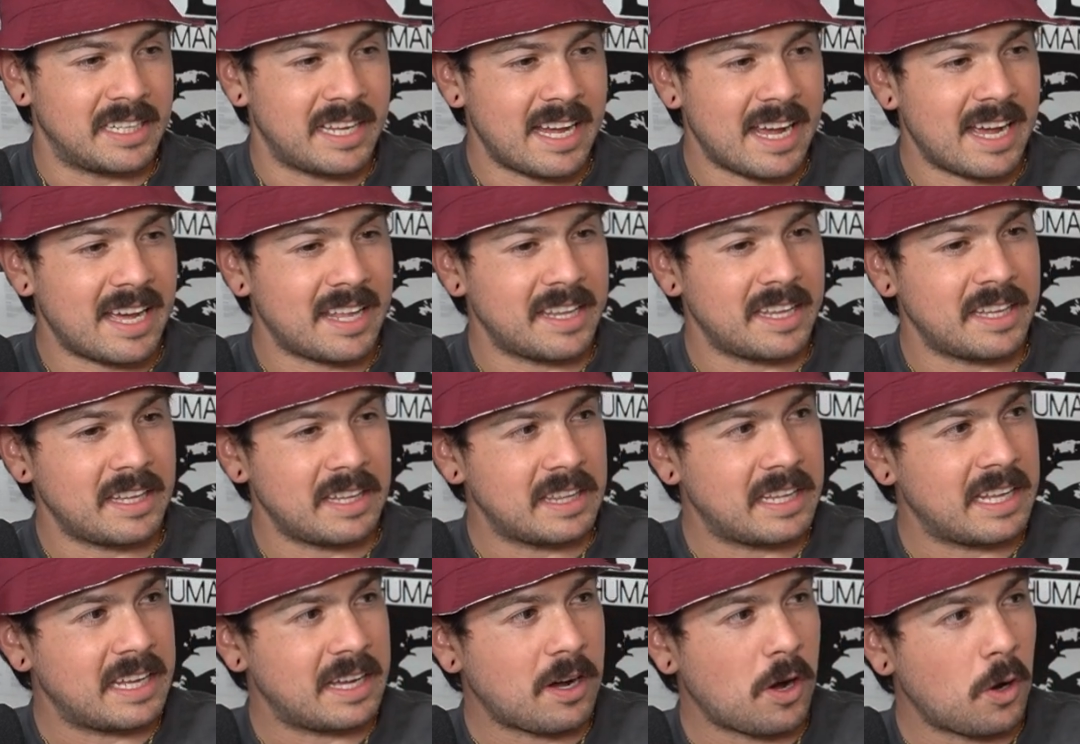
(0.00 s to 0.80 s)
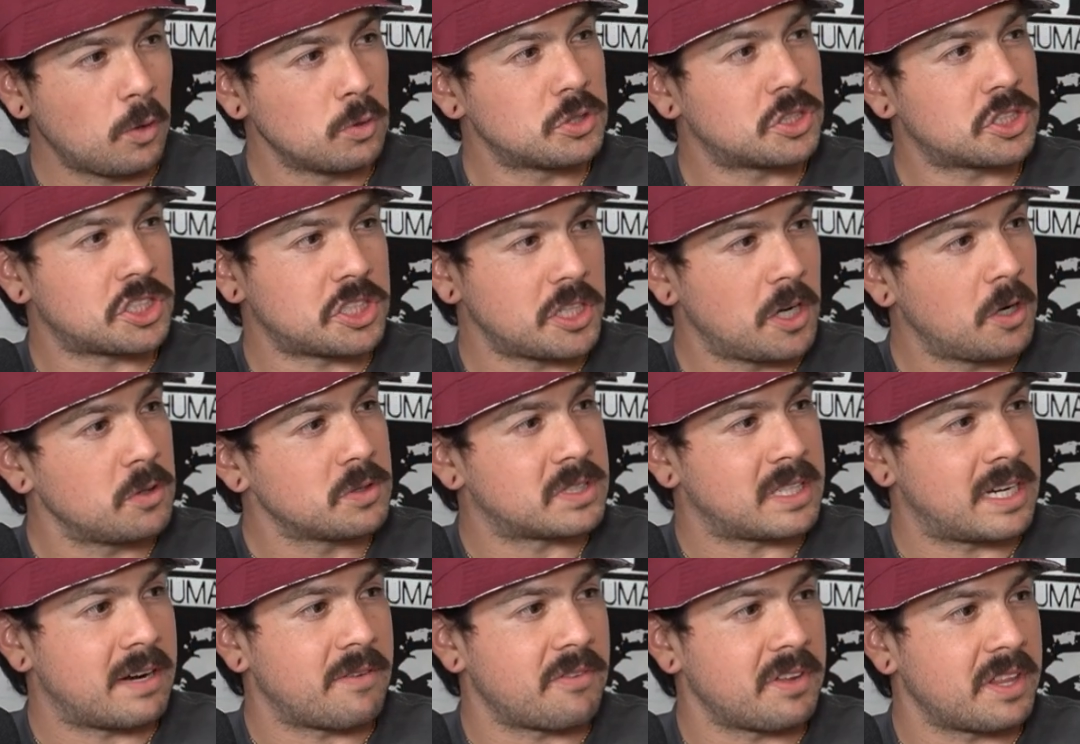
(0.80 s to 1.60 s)
Yeah, they host
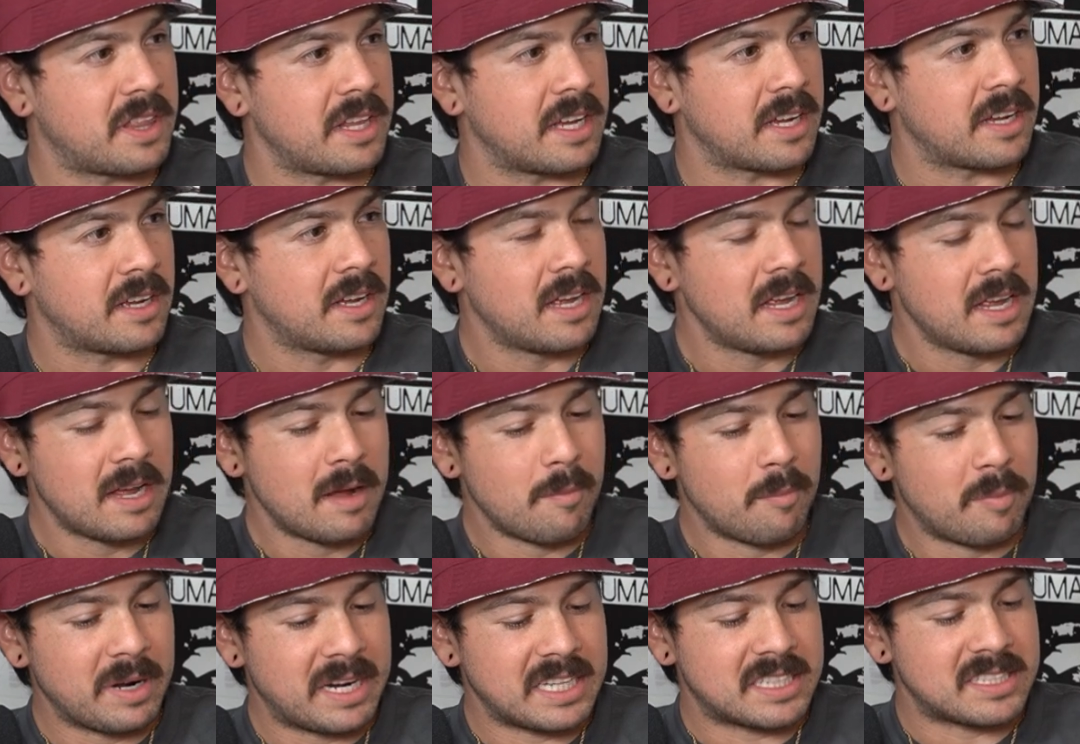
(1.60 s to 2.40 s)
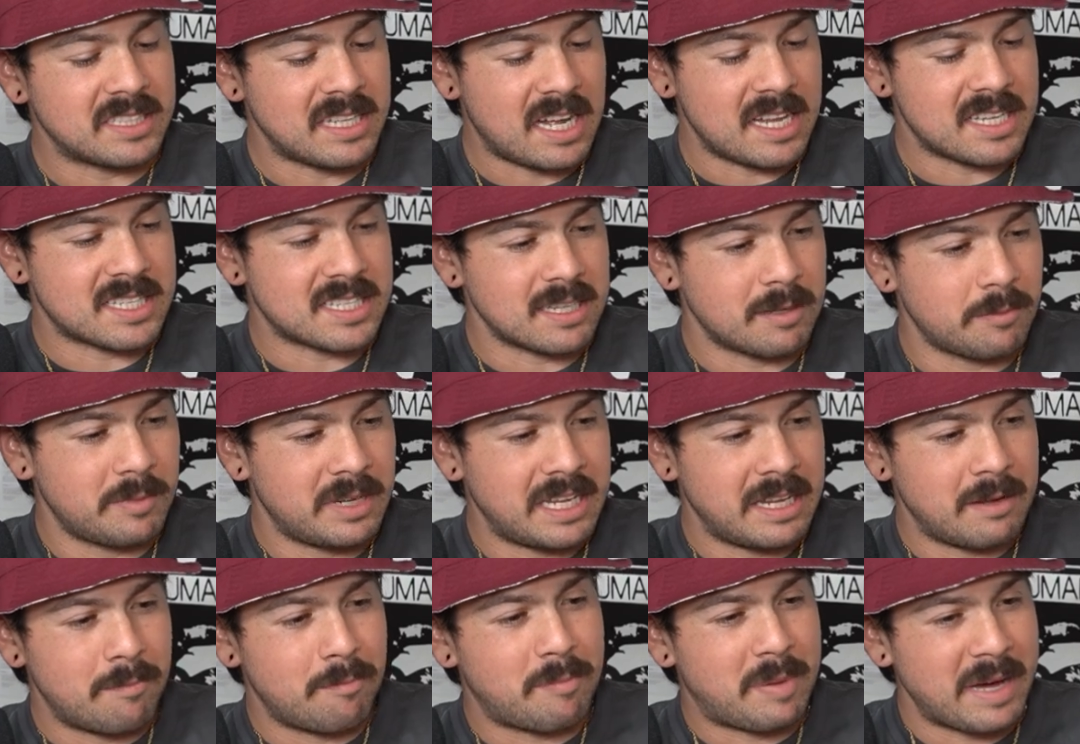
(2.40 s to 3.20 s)
shows and everything, but it's not
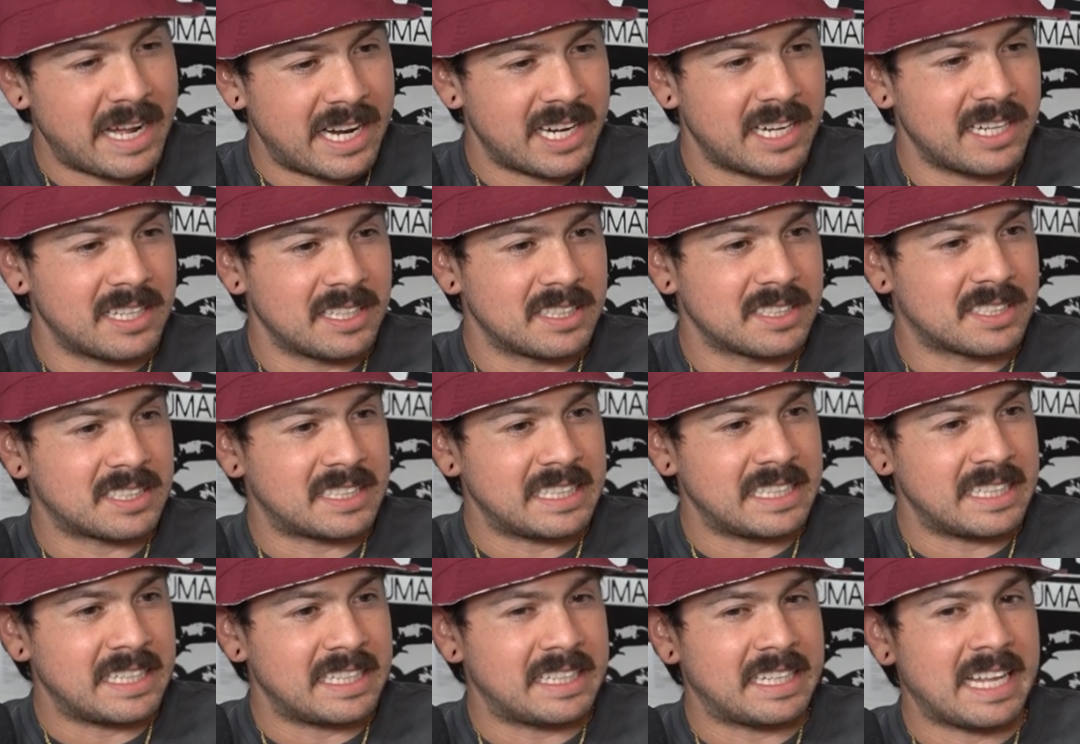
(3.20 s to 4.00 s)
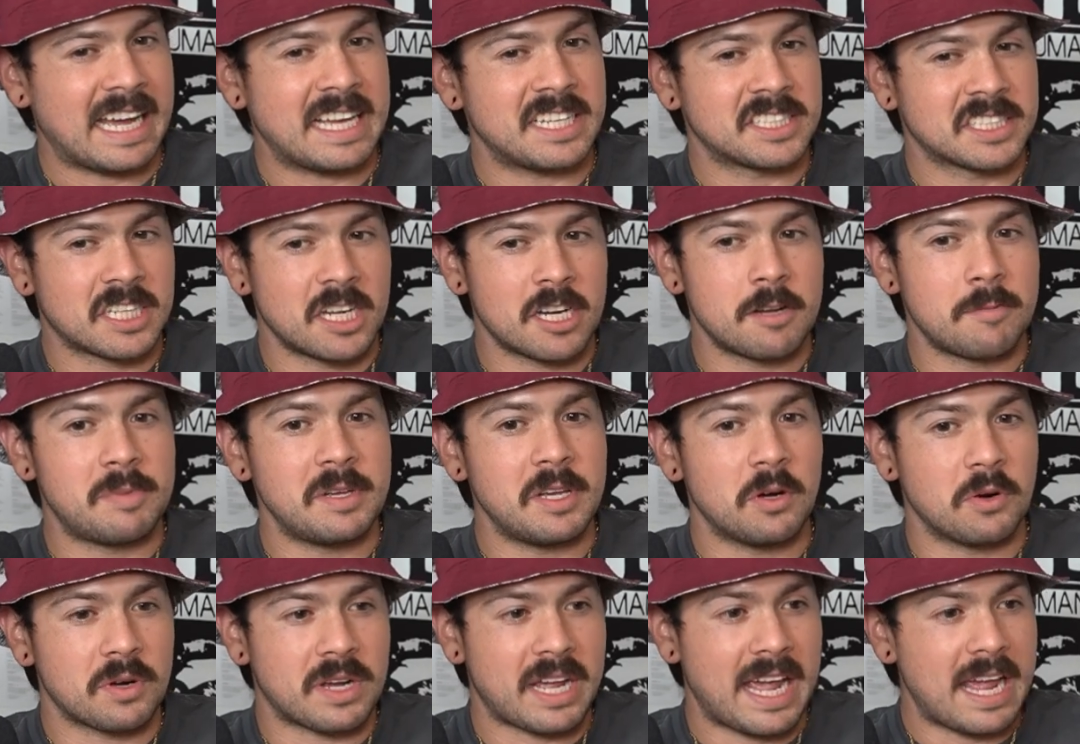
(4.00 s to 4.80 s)
somebody embedded in the scene that is gonna
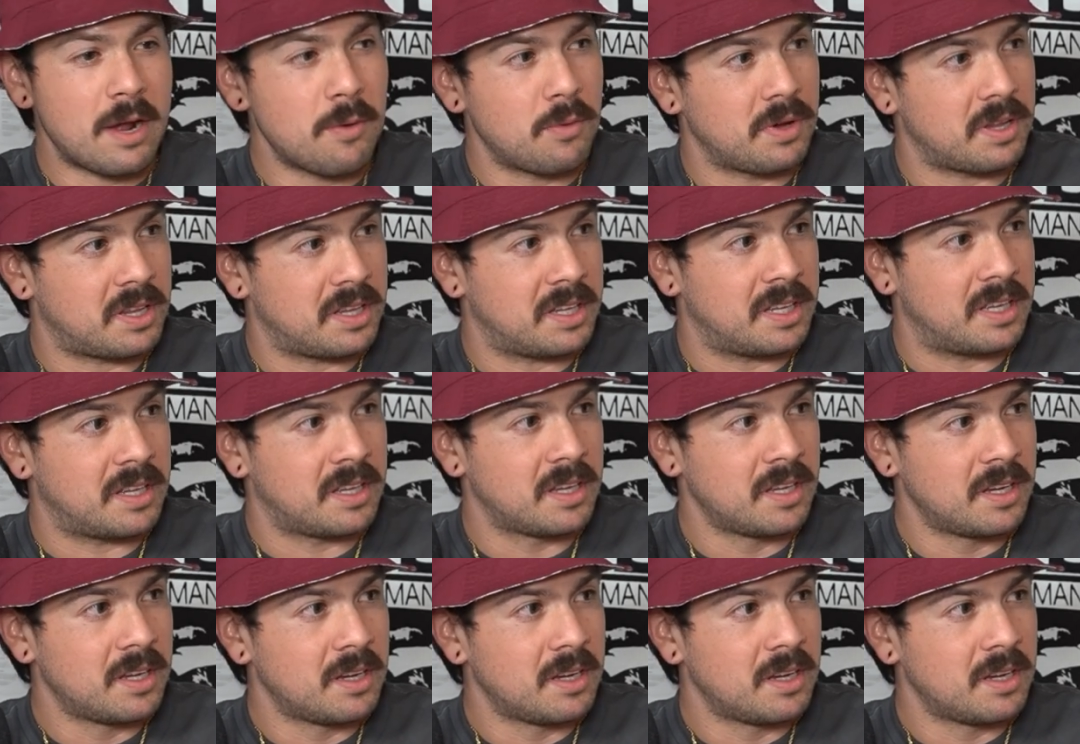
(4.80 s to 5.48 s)
be okay with it.